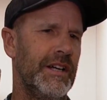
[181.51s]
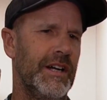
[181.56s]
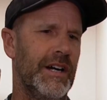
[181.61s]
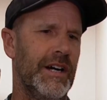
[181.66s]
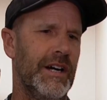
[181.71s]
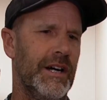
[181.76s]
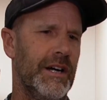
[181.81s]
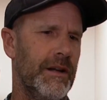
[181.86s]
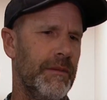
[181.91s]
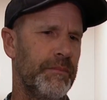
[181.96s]

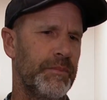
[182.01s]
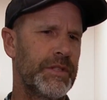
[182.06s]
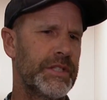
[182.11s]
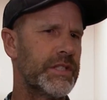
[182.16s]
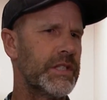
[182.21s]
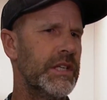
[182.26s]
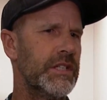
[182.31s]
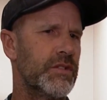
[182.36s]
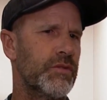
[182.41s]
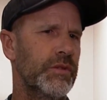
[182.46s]
um,
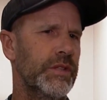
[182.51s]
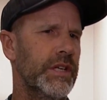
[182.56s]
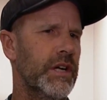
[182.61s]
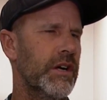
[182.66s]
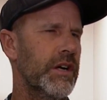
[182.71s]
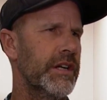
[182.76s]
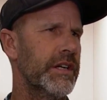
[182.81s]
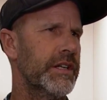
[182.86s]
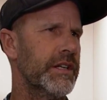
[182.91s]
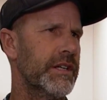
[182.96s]
just gets really
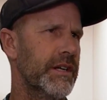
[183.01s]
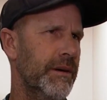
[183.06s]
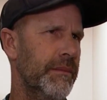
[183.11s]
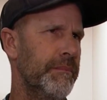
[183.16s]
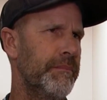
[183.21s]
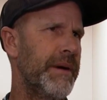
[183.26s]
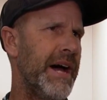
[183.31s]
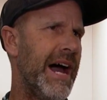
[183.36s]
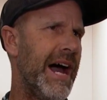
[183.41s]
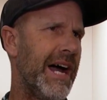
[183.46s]
hard to
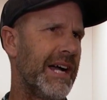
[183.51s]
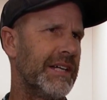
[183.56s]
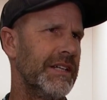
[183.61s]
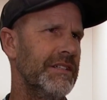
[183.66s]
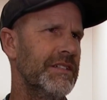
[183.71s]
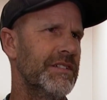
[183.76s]
come back.